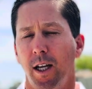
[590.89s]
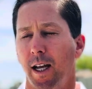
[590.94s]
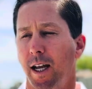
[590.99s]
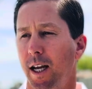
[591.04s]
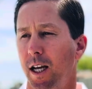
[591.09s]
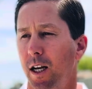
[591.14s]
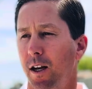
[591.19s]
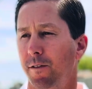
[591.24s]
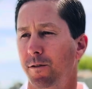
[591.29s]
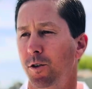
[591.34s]

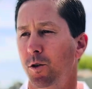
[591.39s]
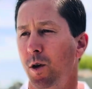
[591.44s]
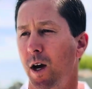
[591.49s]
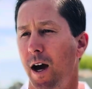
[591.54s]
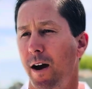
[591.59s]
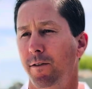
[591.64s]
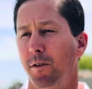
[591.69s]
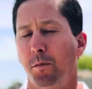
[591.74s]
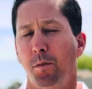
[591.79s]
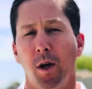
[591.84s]
And if you
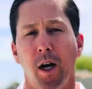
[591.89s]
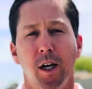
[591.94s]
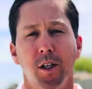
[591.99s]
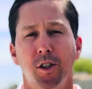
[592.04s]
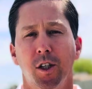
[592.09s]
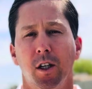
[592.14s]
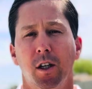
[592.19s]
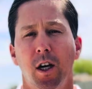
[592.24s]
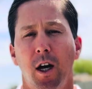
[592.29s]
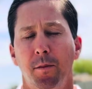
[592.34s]
have a
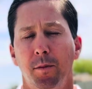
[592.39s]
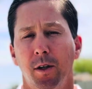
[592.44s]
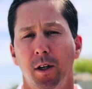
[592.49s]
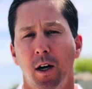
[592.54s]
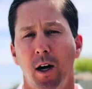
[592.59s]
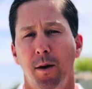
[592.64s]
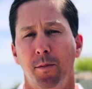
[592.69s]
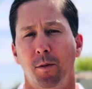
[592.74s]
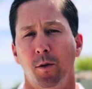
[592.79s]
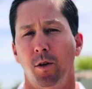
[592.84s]
project coming
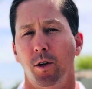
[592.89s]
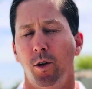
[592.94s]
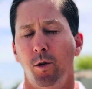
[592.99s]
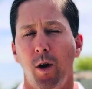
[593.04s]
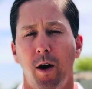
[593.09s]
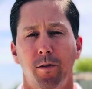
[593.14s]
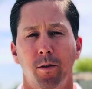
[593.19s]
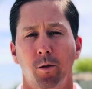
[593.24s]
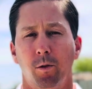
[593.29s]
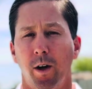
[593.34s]
up or you
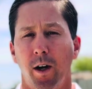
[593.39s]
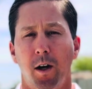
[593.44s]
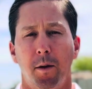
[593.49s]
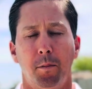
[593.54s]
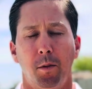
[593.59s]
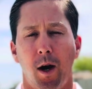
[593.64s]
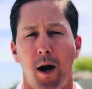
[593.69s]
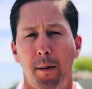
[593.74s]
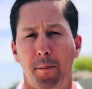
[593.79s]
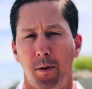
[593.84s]
have a rental
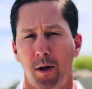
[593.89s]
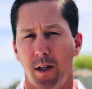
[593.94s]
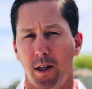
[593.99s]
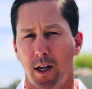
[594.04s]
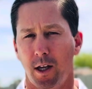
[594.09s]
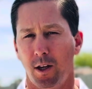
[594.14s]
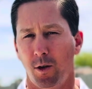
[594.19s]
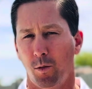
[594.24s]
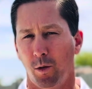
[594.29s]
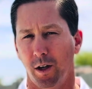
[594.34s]
property
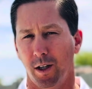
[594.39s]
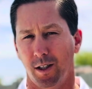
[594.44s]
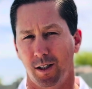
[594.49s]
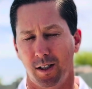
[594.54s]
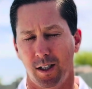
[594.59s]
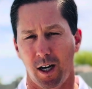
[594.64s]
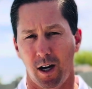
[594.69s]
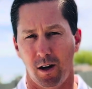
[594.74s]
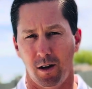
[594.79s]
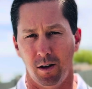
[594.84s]
that you want to
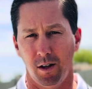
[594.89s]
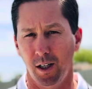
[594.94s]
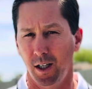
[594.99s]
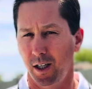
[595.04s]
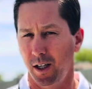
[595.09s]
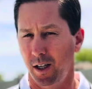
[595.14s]
sell,